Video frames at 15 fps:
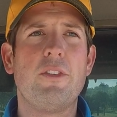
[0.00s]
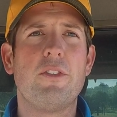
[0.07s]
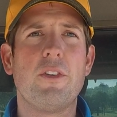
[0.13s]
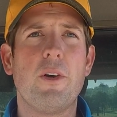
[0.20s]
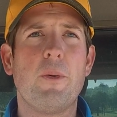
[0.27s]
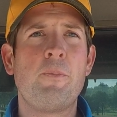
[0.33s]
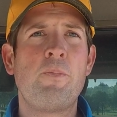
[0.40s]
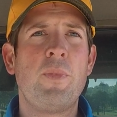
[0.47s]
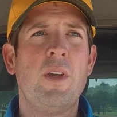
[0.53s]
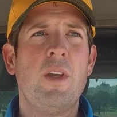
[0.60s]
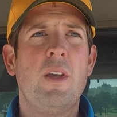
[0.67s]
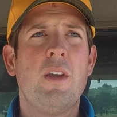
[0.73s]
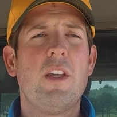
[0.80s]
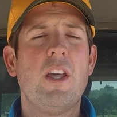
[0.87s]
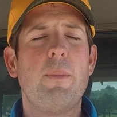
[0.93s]
So
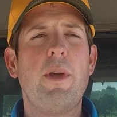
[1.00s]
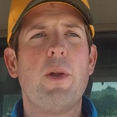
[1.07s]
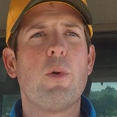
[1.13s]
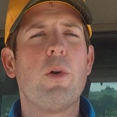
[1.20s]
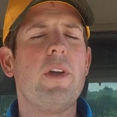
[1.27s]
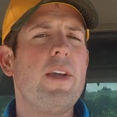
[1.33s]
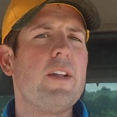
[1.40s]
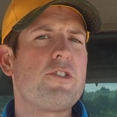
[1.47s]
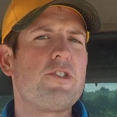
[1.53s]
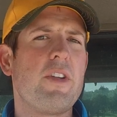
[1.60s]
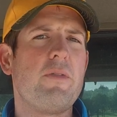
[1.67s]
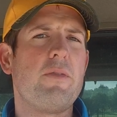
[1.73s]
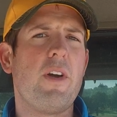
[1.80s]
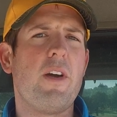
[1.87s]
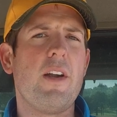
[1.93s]
it's going to be a really
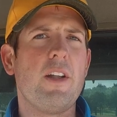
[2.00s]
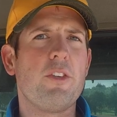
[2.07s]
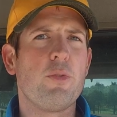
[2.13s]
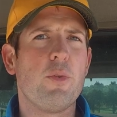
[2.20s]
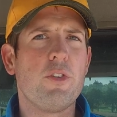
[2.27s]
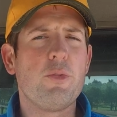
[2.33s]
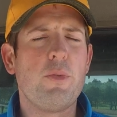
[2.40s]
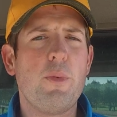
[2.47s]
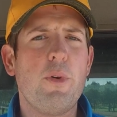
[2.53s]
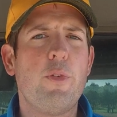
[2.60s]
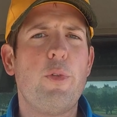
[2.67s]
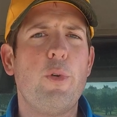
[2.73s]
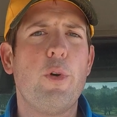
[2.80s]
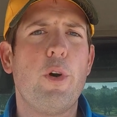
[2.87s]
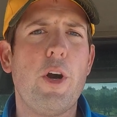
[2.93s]
interesting variance once we move
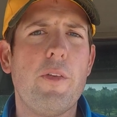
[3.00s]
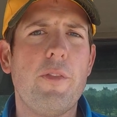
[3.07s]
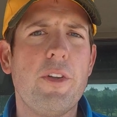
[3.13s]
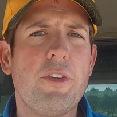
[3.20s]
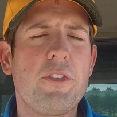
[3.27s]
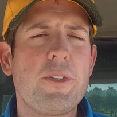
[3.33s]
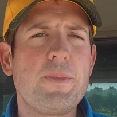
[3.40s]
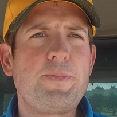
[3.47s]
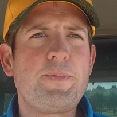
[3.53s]
through harvest.